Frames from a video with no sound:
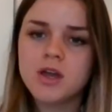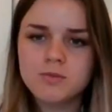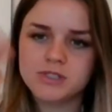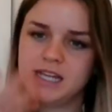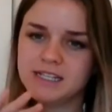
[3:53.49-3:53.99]

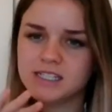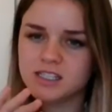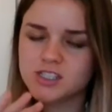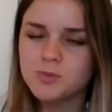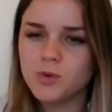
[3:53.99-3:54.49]
protecting
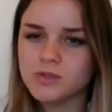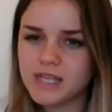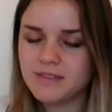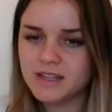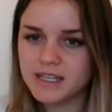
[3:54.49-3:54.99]
the spores
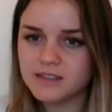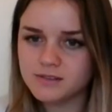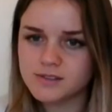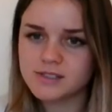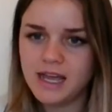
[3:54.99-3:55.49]
and the
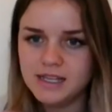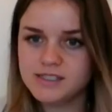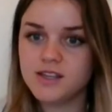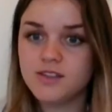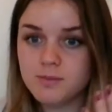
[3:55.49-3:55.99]
gills
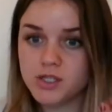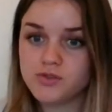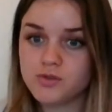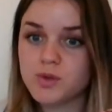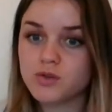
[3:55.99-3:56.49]
as the
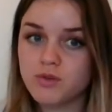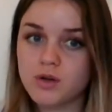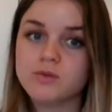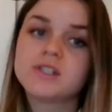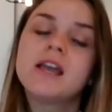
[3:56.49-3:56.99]
mushroom
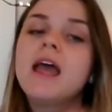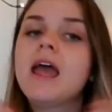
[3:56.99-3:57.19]
grows.